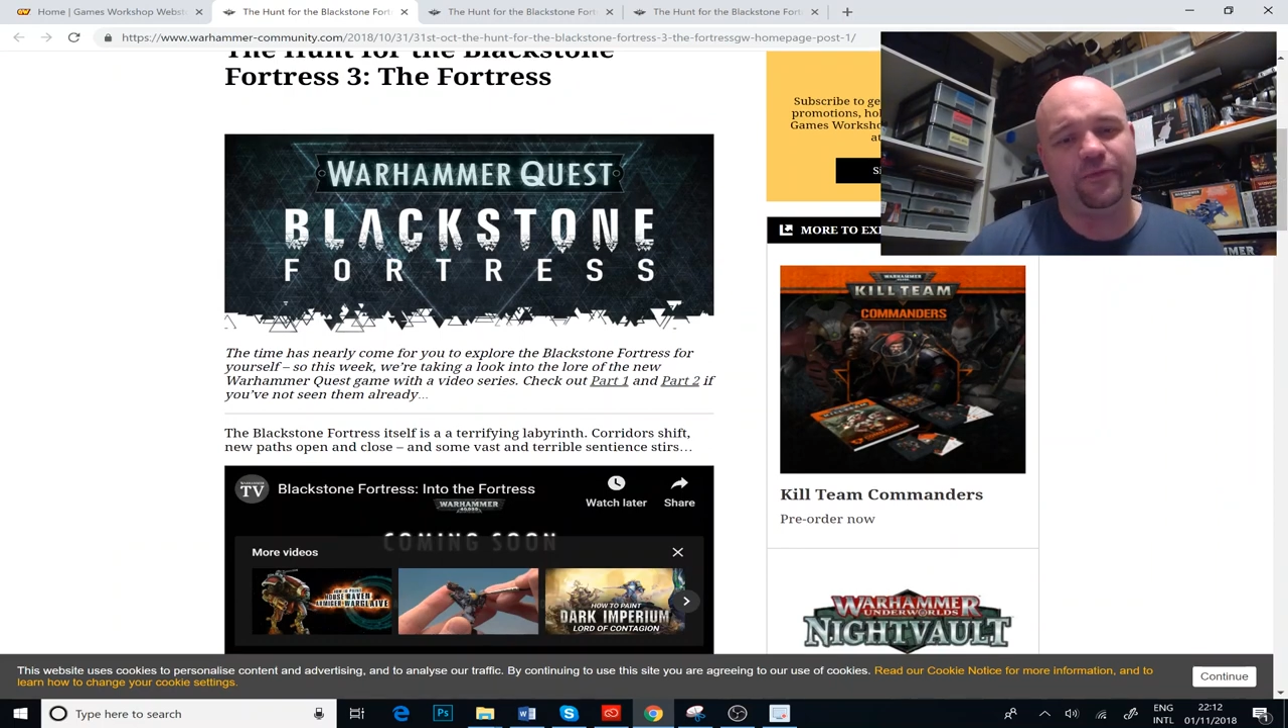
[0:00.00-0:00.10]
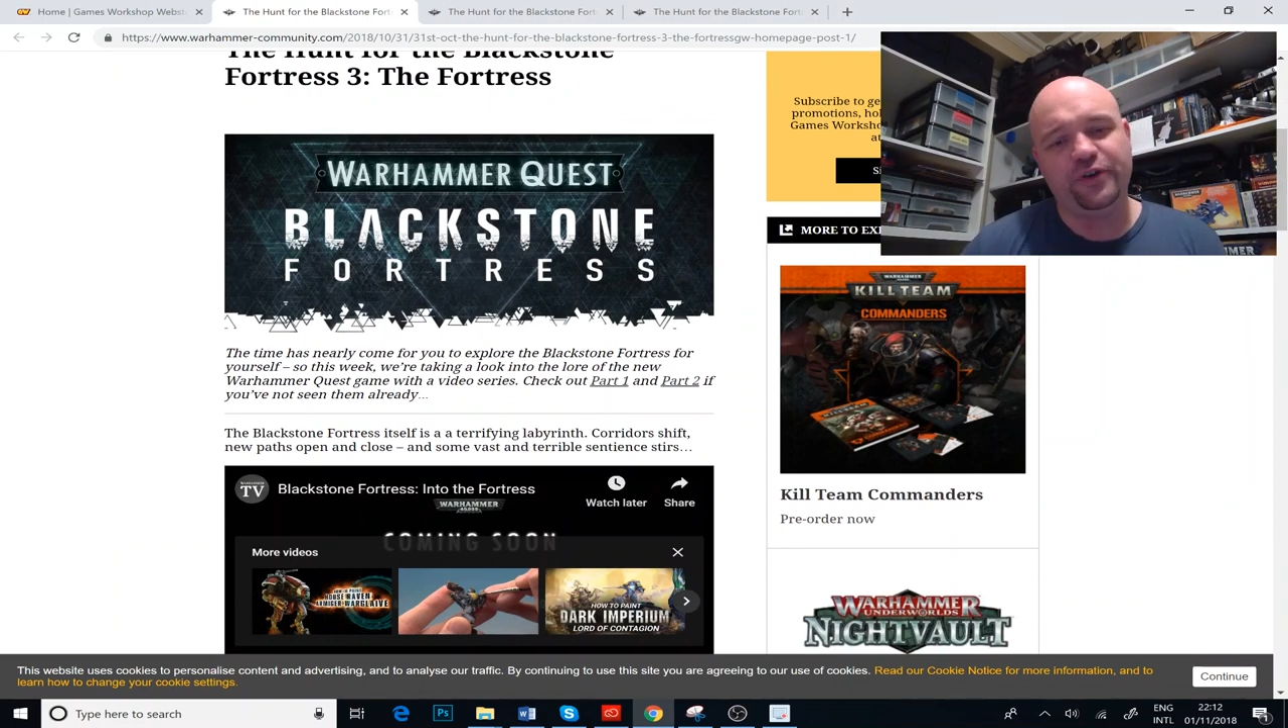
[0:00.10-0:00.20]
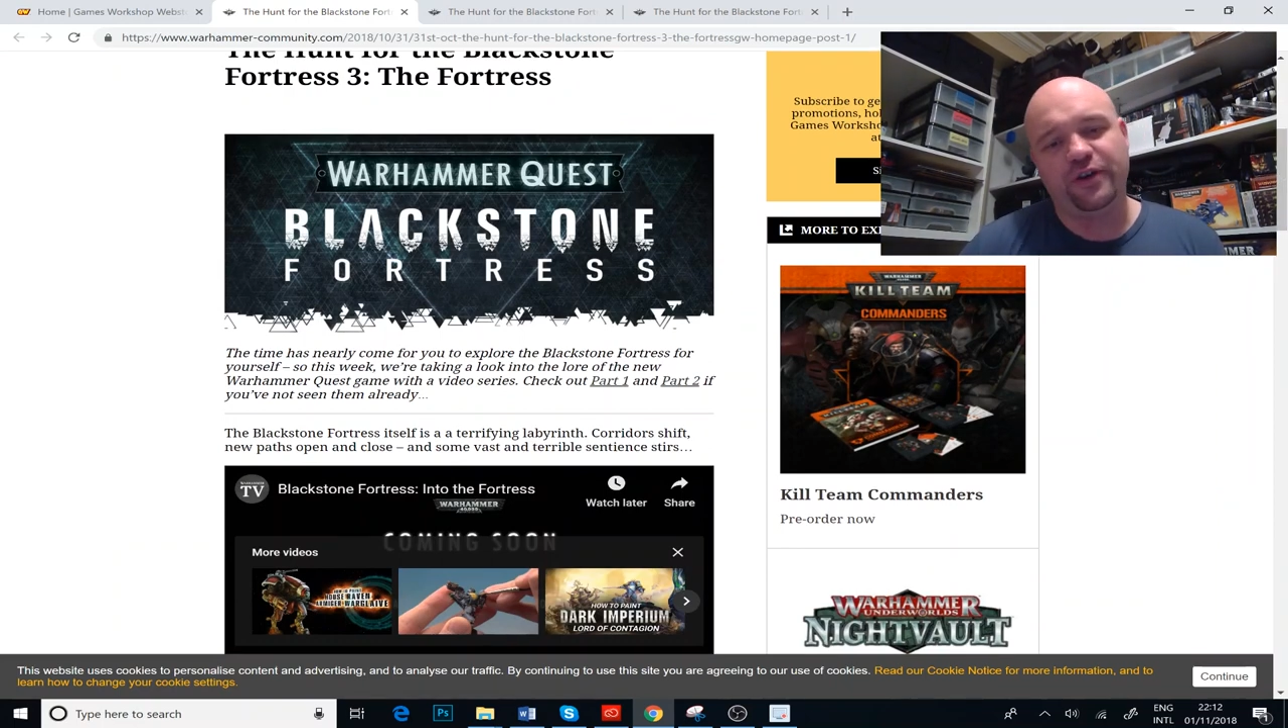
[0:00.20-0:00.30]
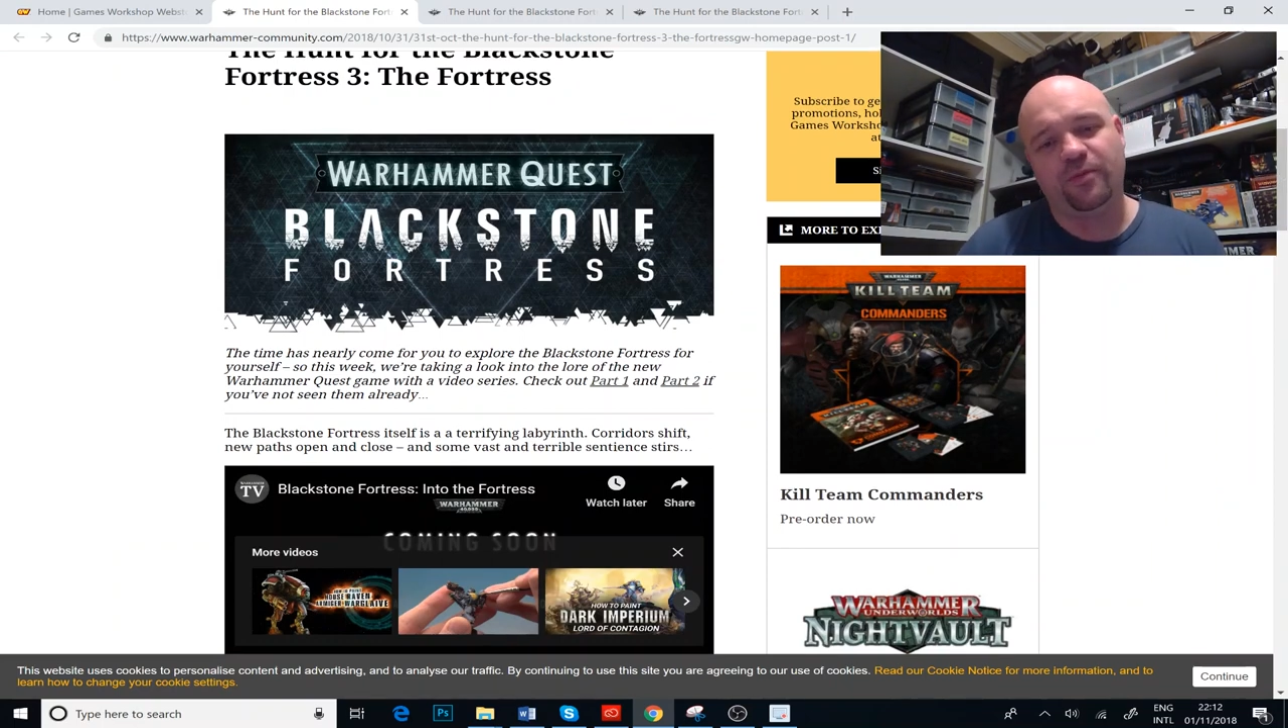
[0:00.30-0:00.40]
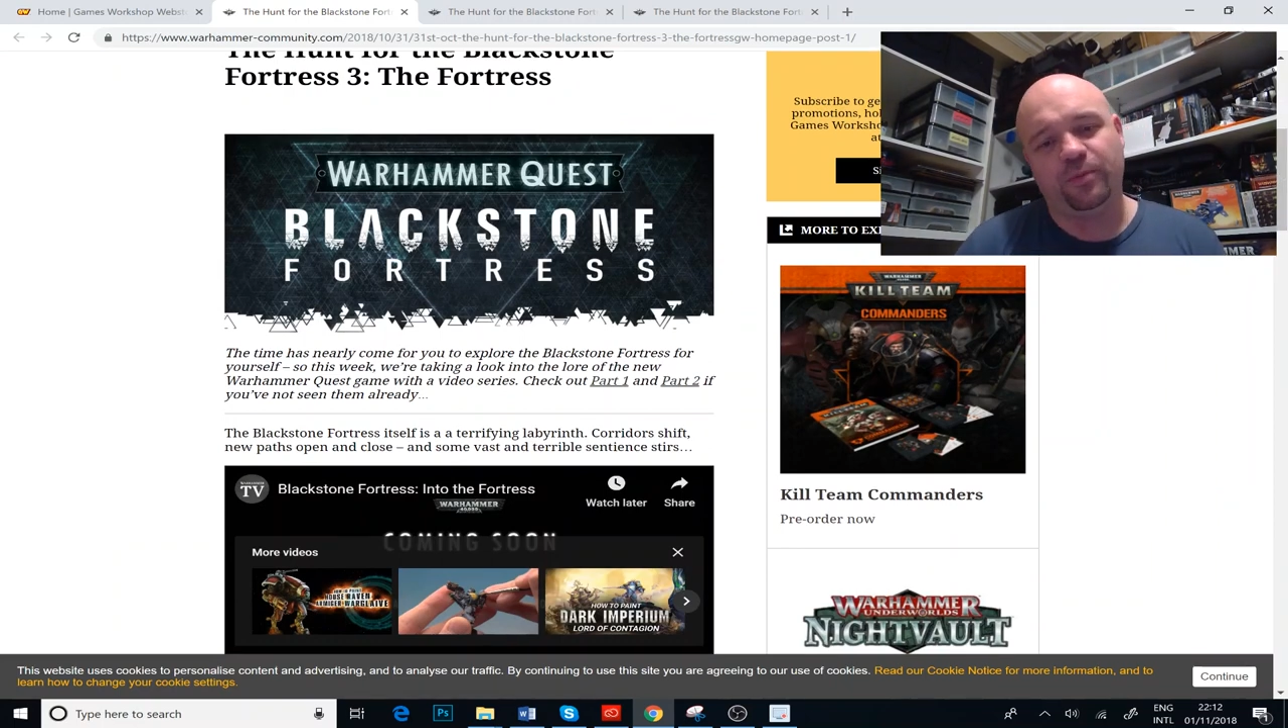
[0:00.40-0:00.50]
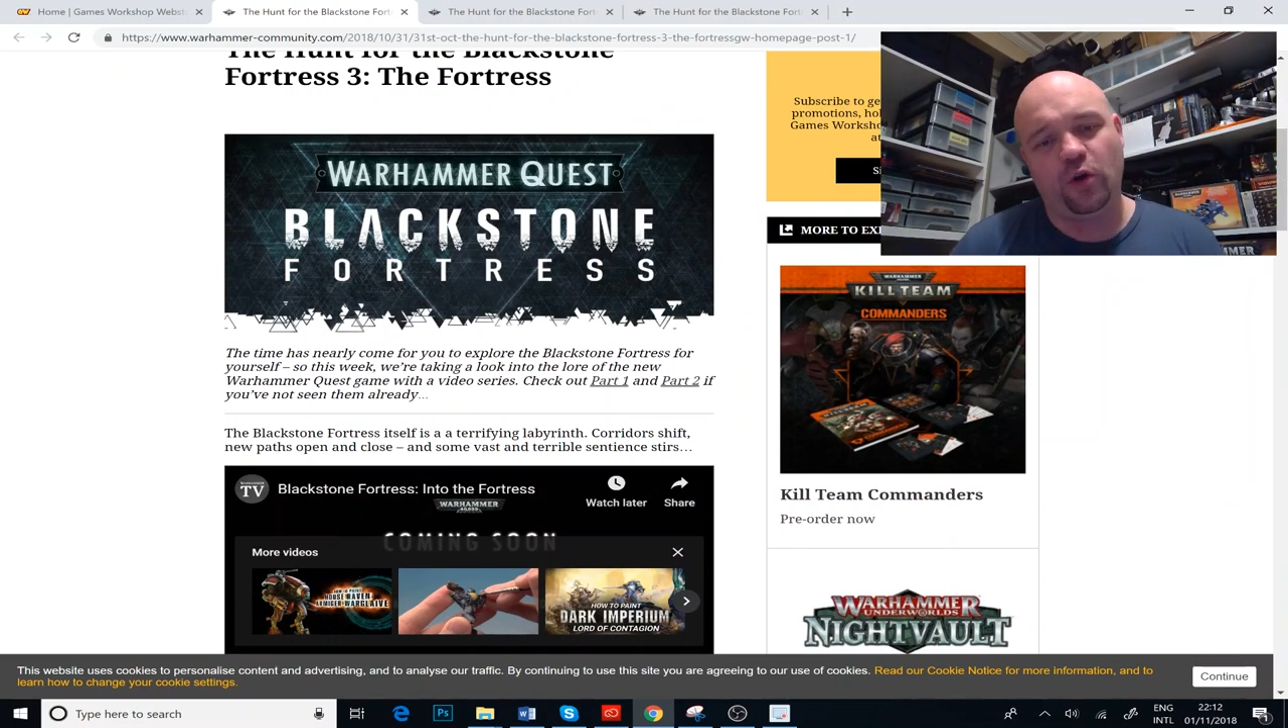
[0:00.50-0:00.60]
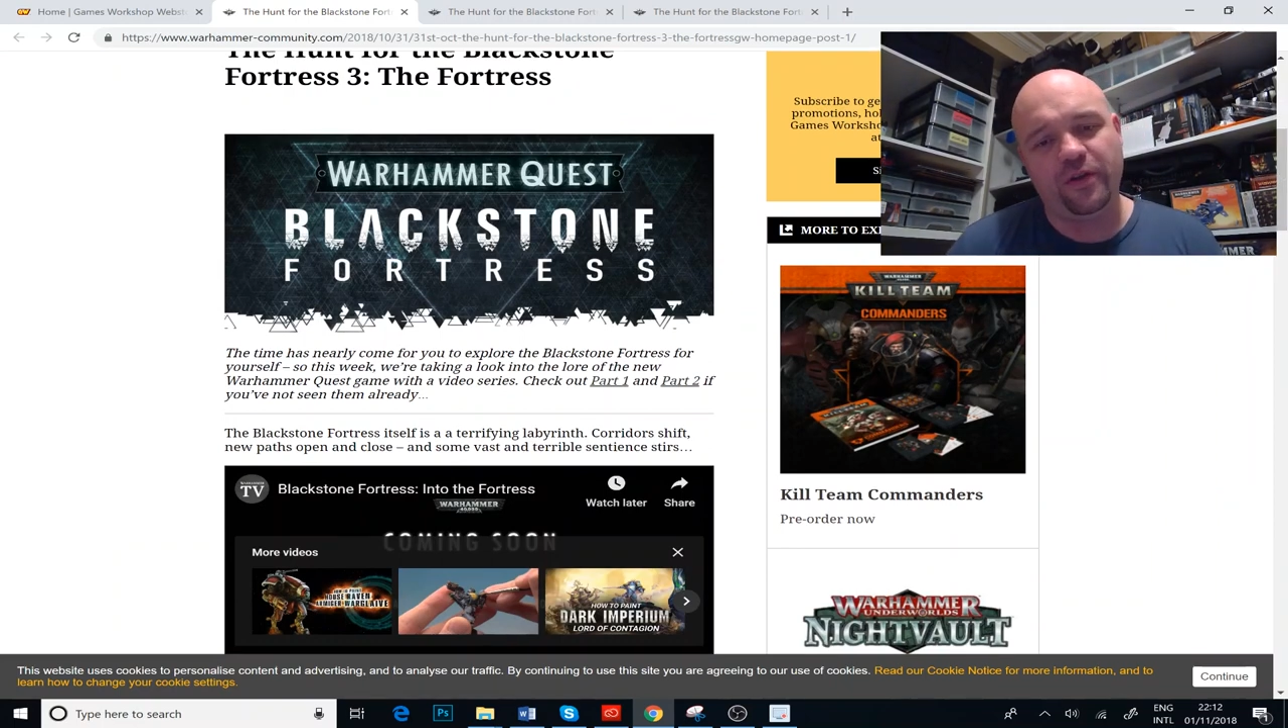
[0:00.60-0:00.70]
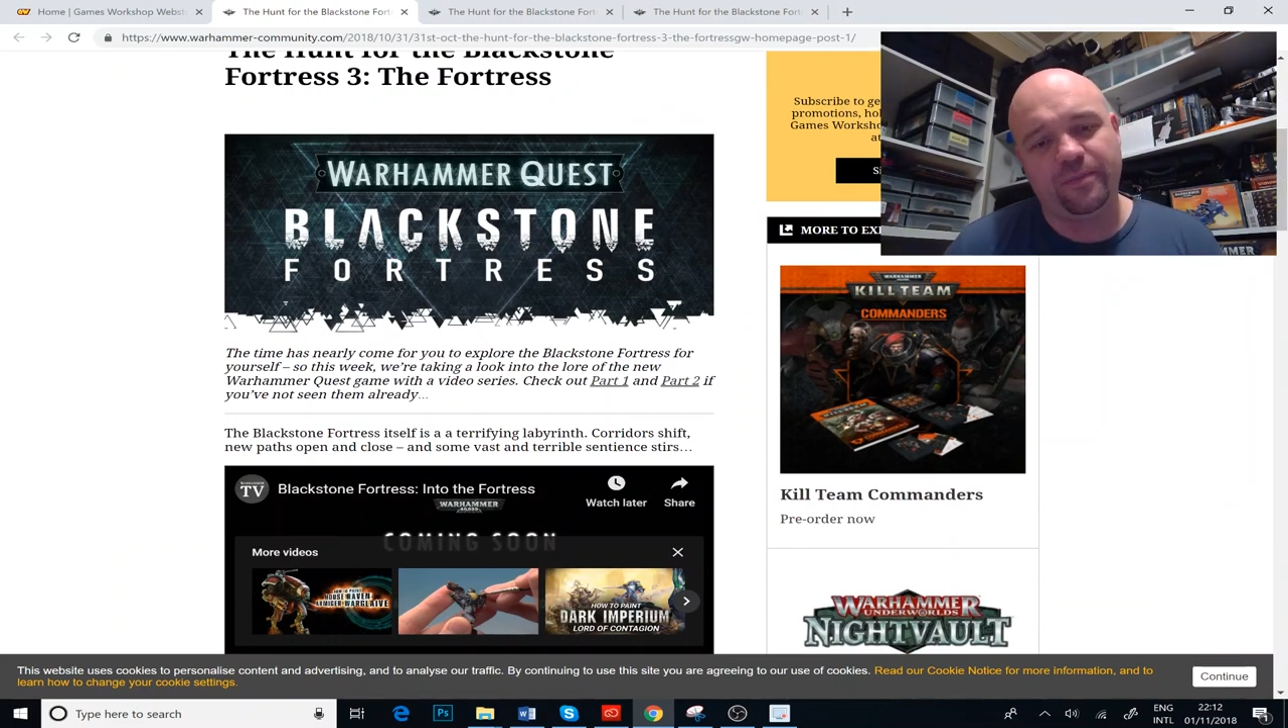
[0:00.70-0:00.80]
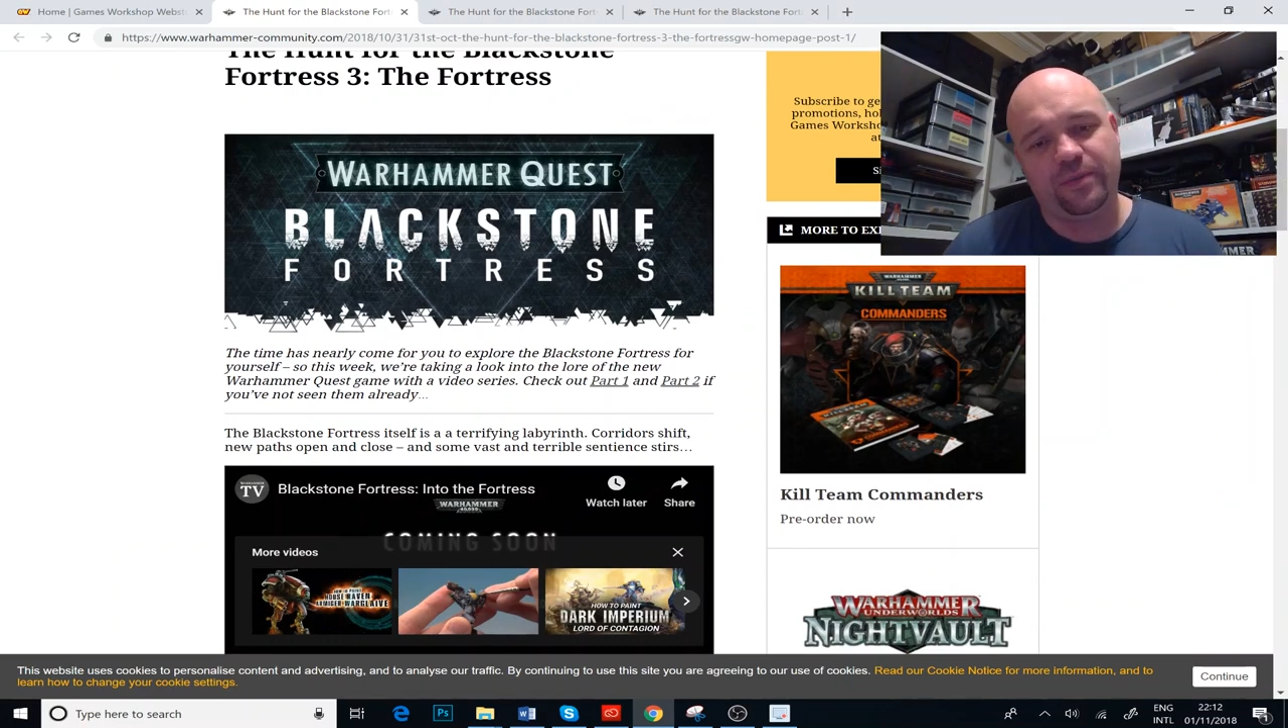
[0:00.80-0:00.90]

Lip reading: for you to explore the